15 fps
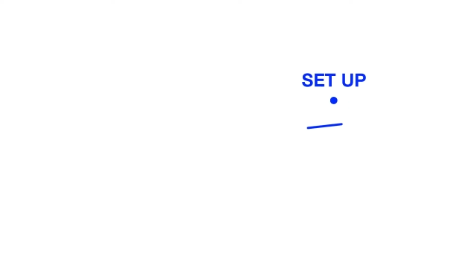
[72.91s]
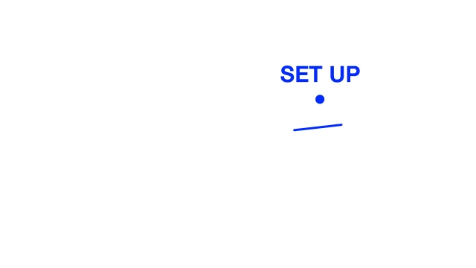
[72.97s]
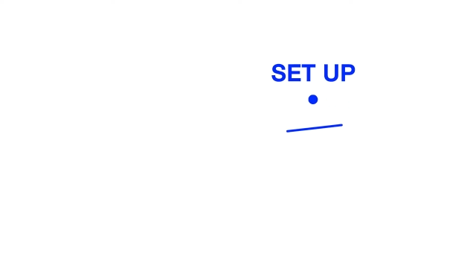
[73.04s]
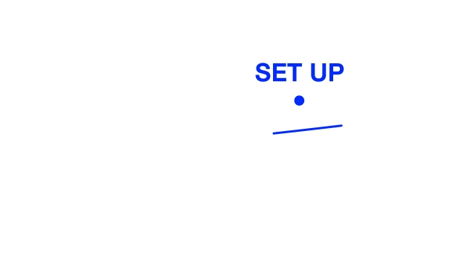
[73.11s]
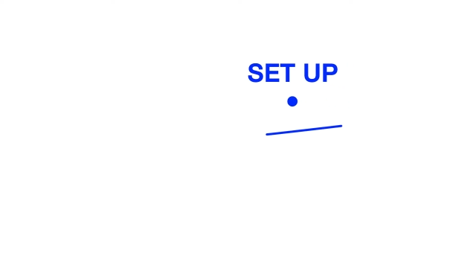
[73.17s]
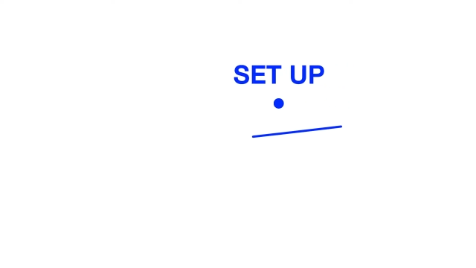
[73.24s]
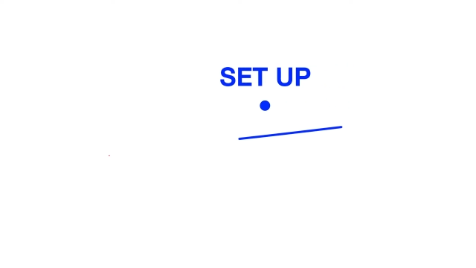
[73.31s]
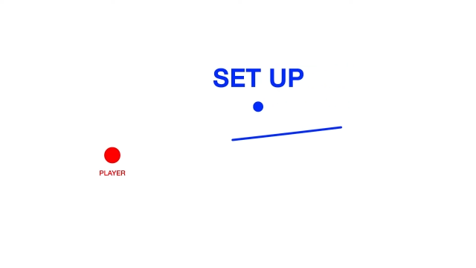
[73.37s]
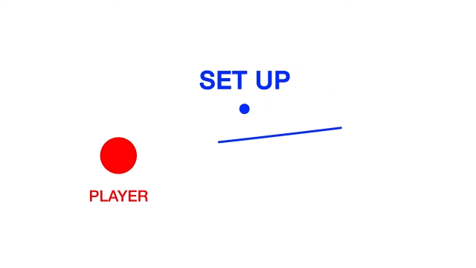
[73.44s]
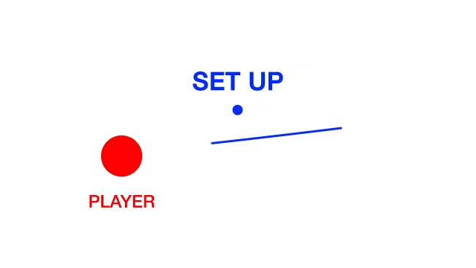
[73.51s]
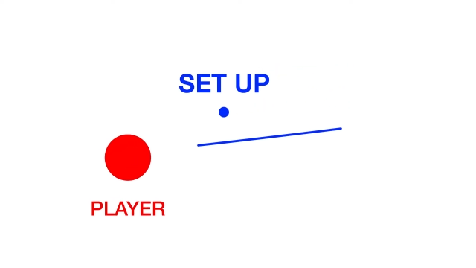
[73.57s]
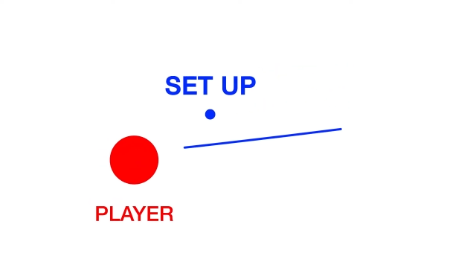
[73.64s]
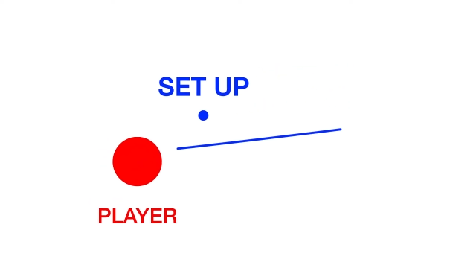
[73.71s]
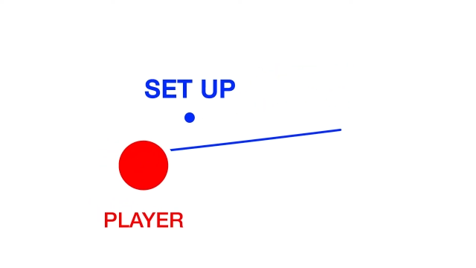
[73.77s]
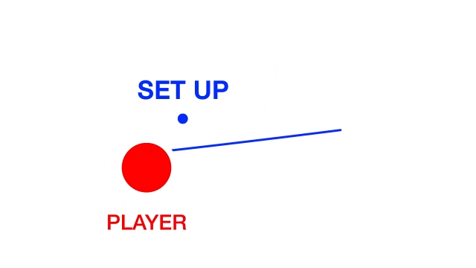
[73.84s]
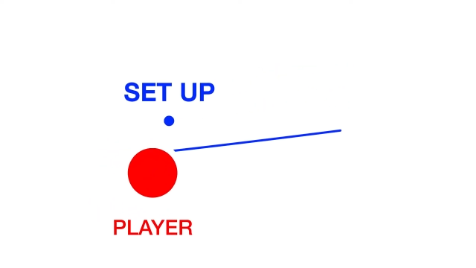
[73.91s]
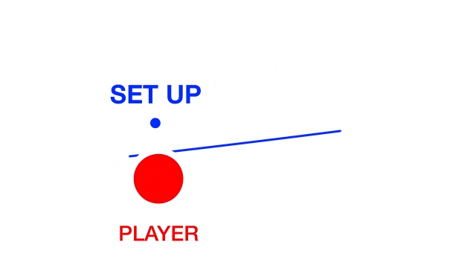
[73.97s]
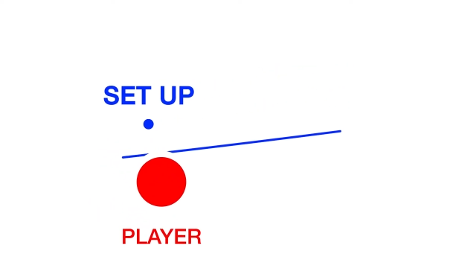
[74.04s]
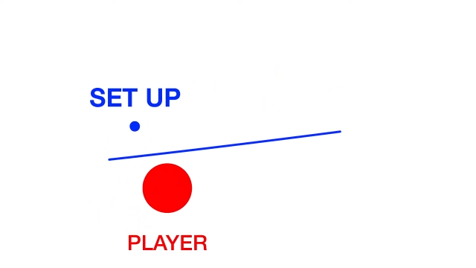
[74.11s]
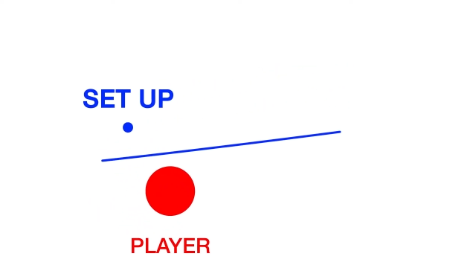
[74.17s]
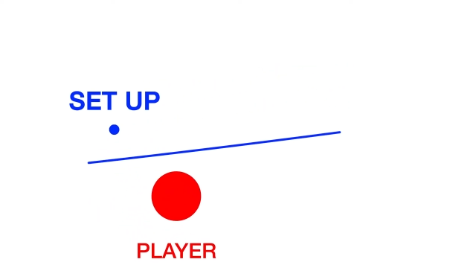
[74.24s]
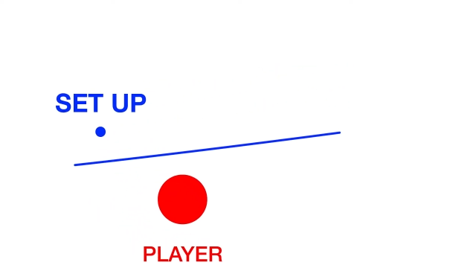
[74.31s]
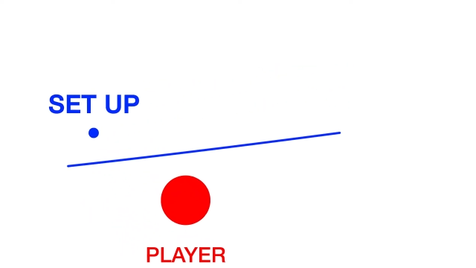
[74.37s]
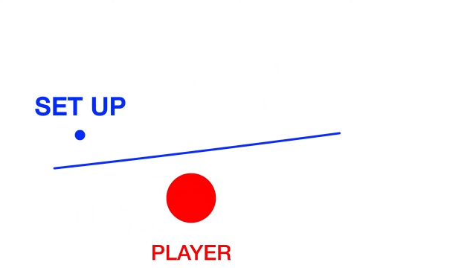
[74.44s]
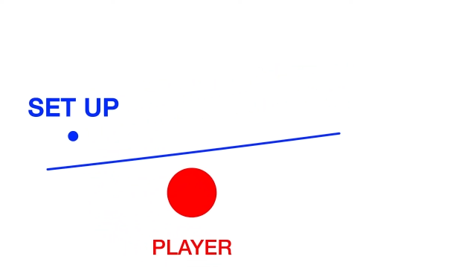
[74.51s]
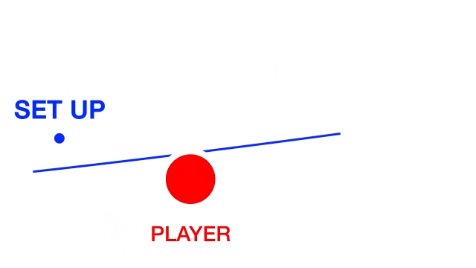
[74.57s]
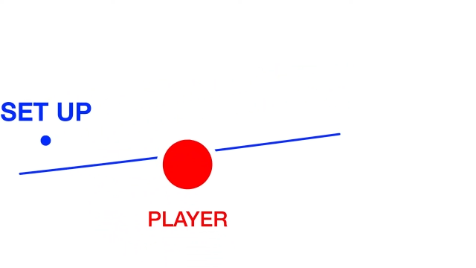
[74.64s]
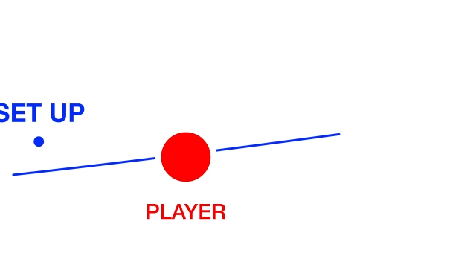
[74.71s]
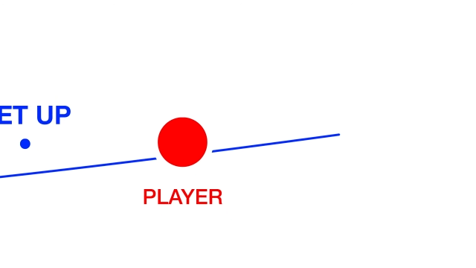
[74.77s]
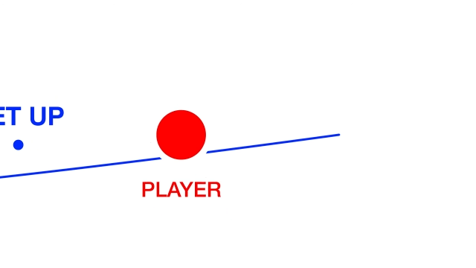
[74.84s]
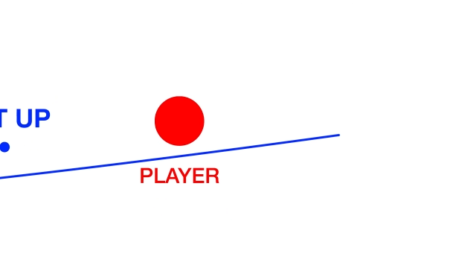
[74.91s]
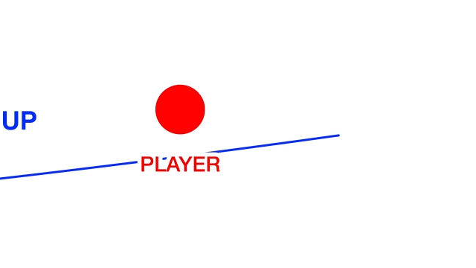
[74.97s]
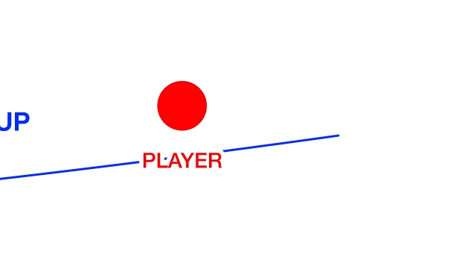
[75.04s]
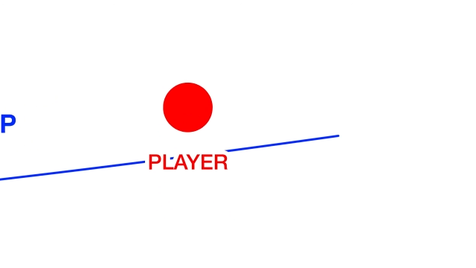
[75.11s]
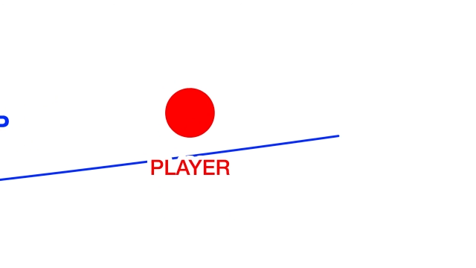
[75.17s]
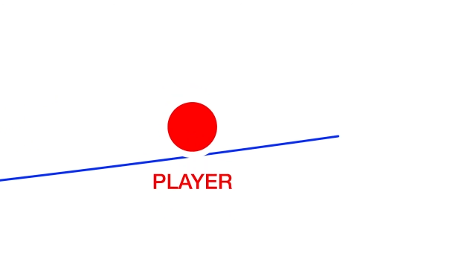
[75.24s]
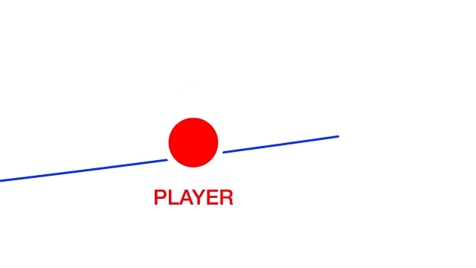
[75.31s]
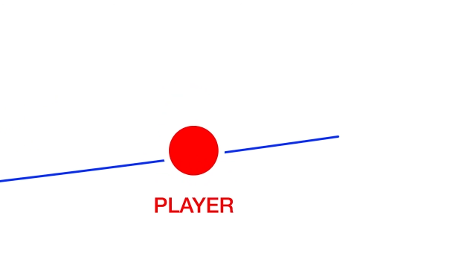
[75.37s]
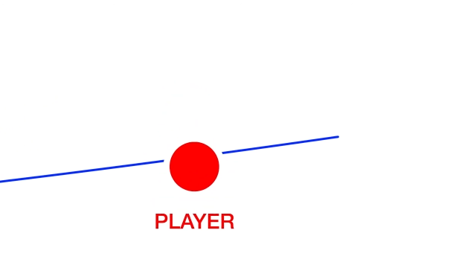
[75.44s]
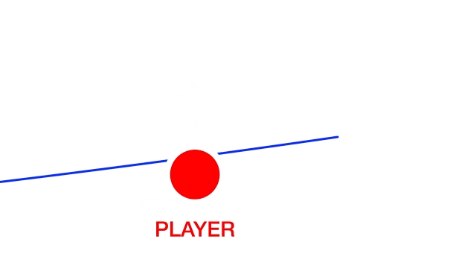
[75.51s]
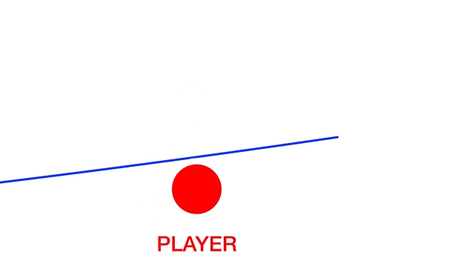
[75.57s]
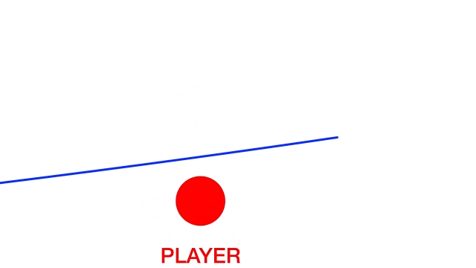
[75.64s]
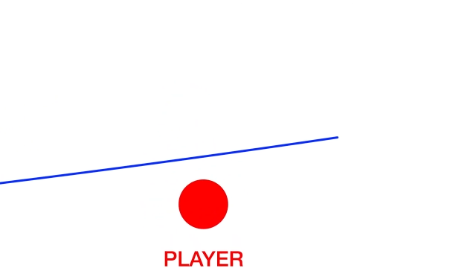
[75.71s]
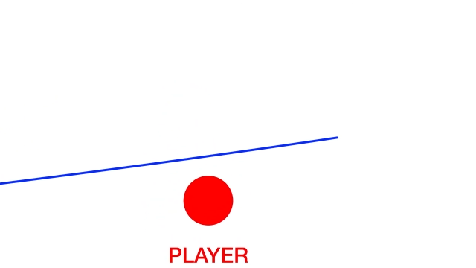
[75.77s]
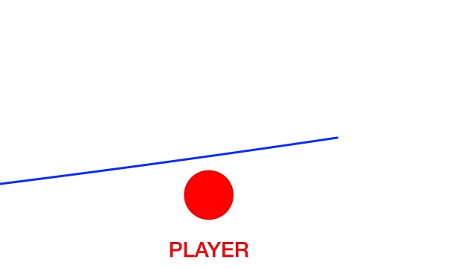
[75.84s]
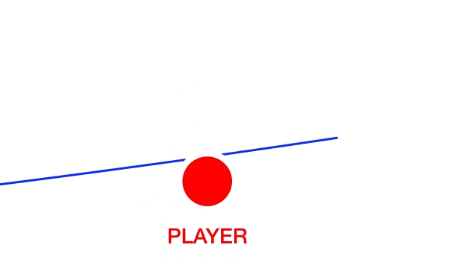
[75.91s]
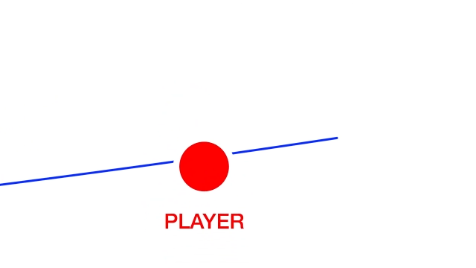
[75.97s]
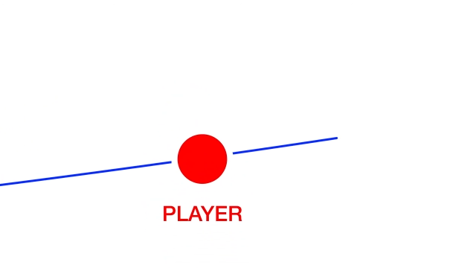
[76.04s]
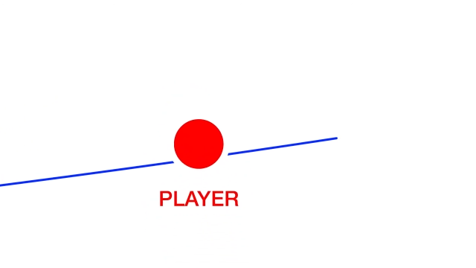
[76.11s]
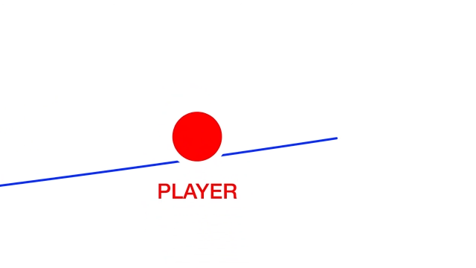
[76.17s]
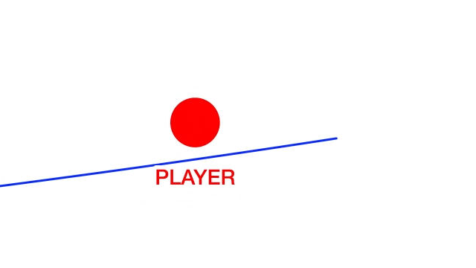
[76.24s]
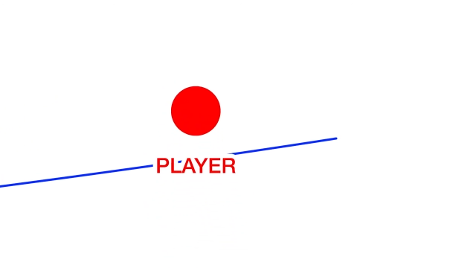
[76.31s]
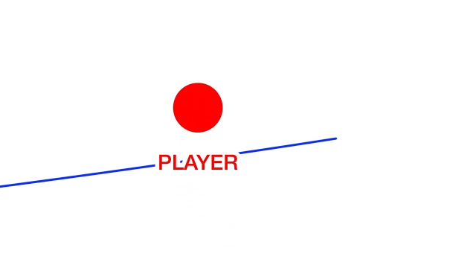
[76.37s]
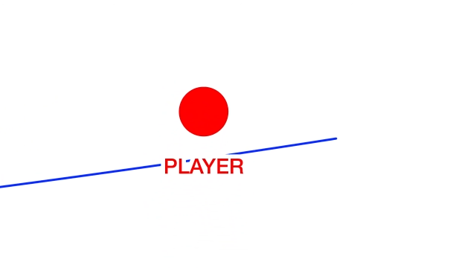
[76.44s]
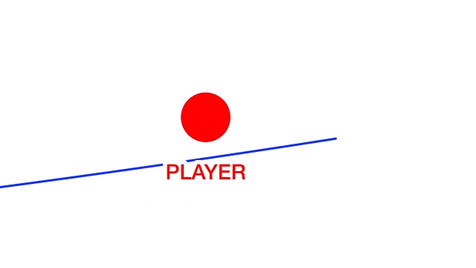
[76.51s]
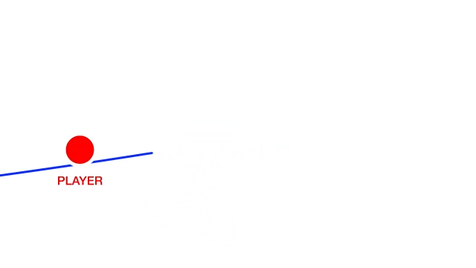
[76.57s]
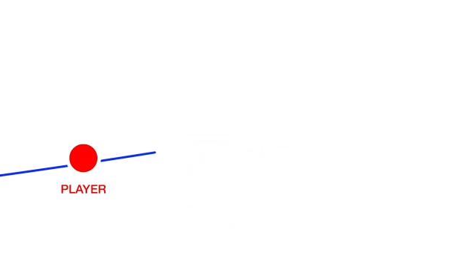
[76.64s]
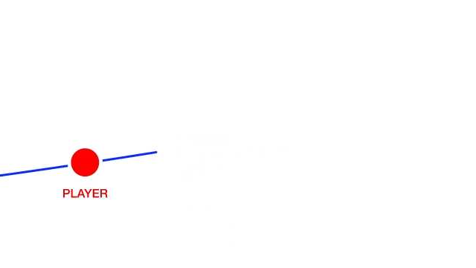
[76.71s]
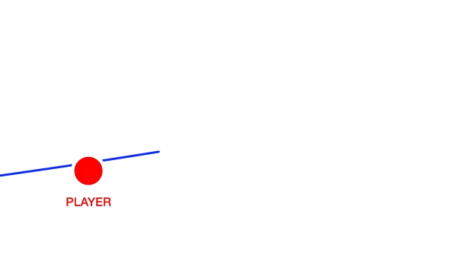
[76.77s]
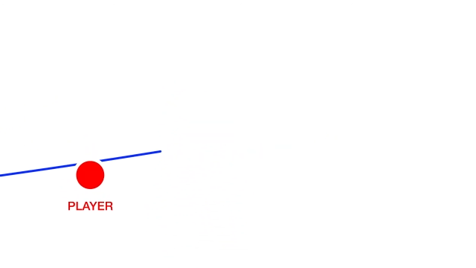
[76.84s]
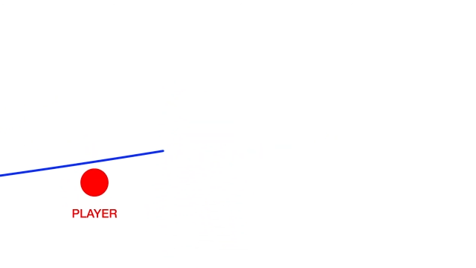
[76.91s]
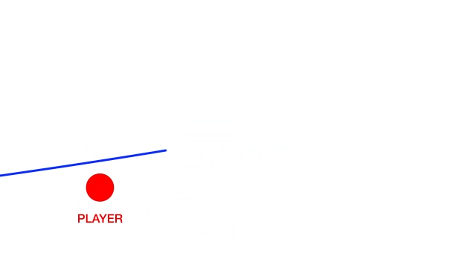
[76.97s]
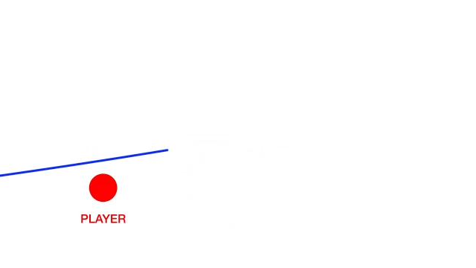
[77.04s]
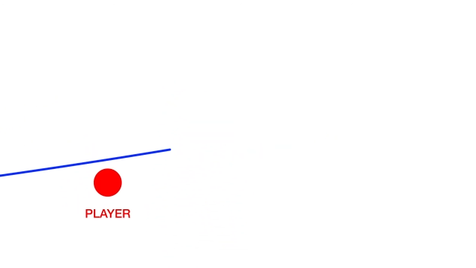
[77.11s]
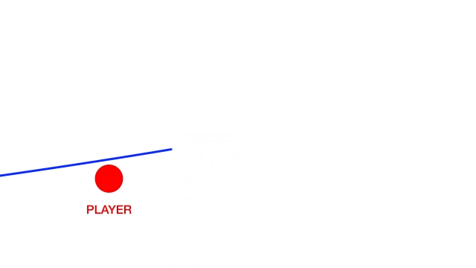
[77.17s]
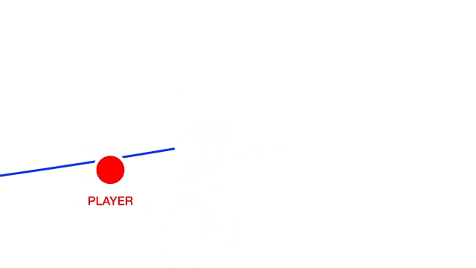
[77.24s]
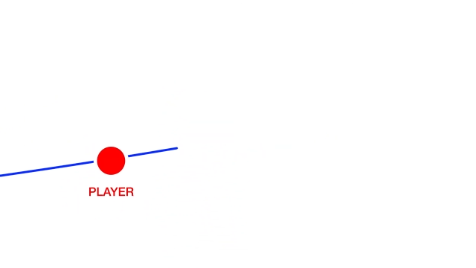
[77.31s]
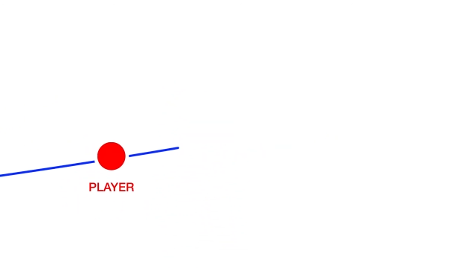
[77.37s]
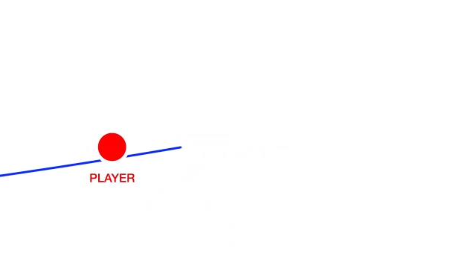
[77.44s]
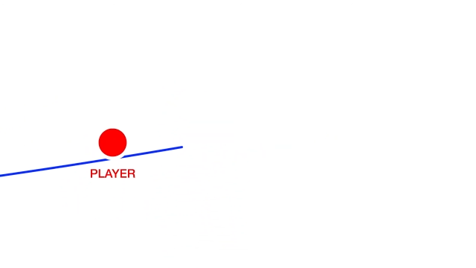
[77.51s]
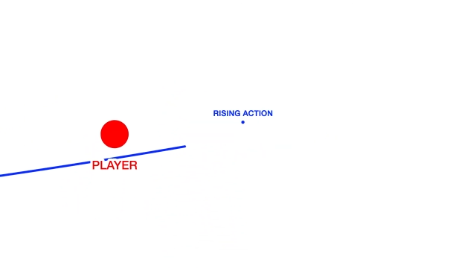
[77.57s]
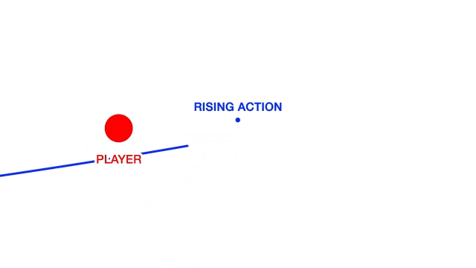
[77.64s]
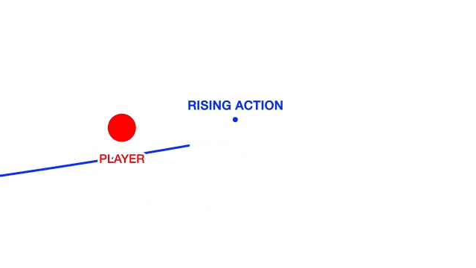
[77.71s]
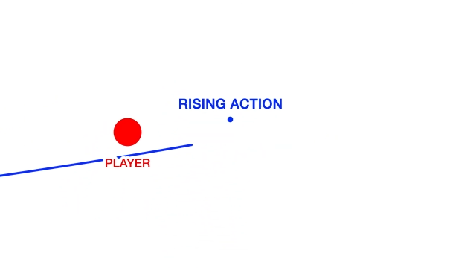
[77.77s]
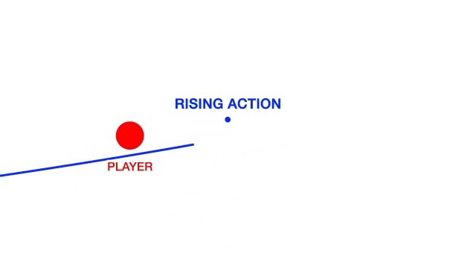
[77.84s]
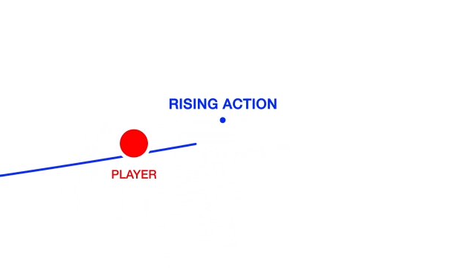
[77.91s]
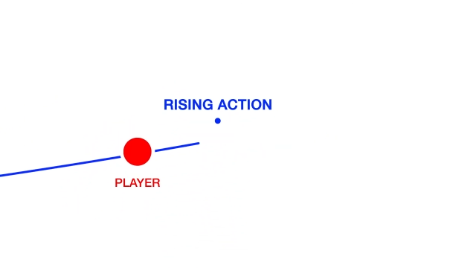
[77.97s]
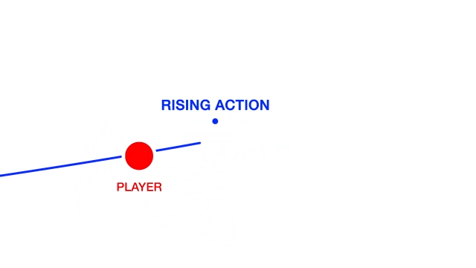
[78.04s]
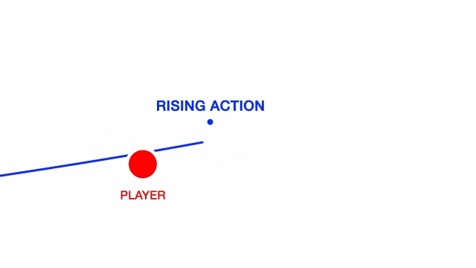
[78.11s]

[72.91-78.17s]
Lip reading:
(no speaker visible)